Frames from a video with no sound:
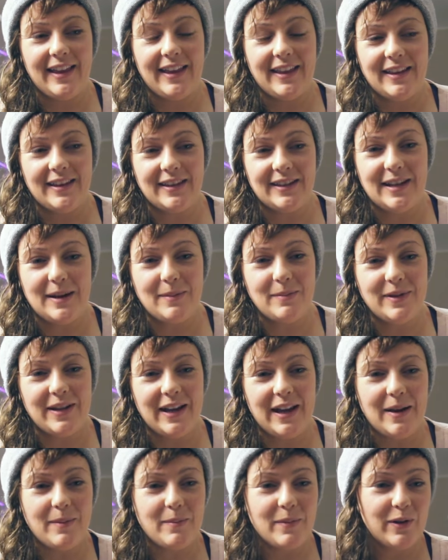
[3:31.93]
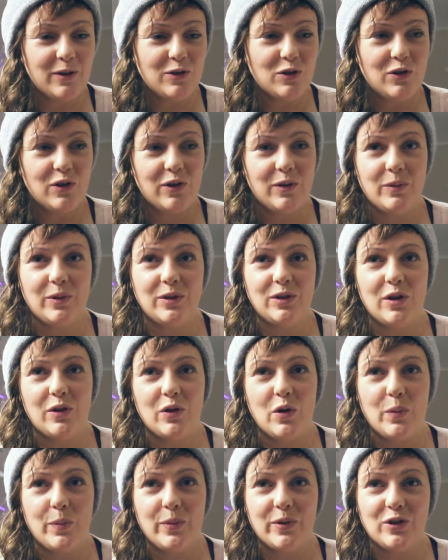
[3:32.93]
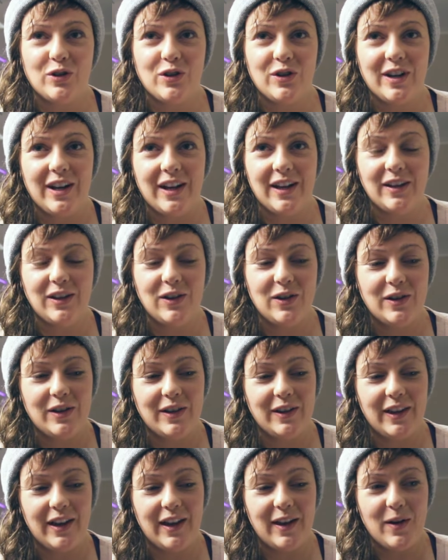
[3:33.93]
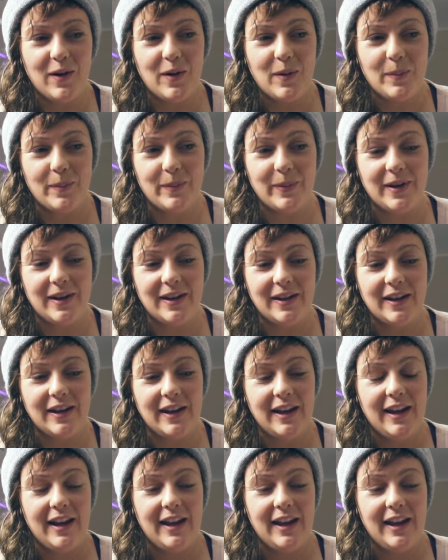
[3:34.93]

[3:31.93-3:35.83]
at the same time I knew it was an opportunity I couldn't let up and